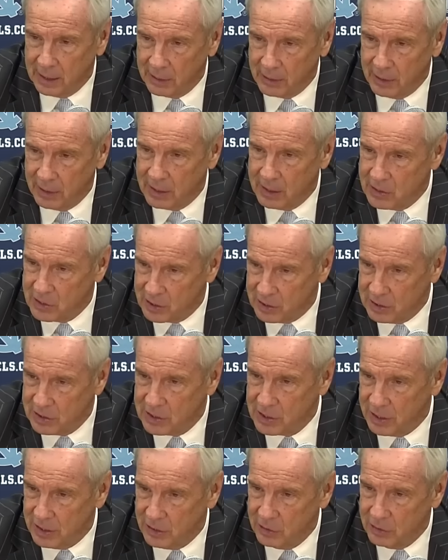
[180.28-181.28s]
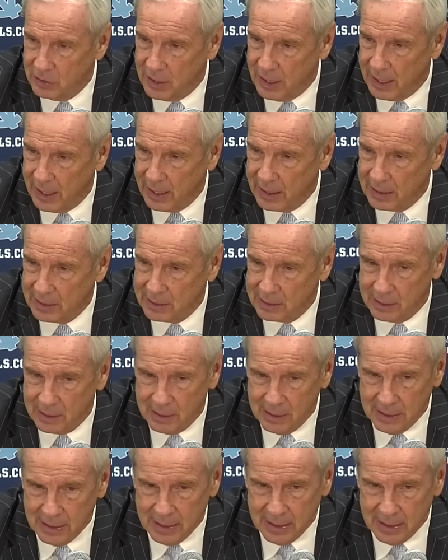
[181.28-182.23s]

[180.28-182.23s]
I think he's continued that.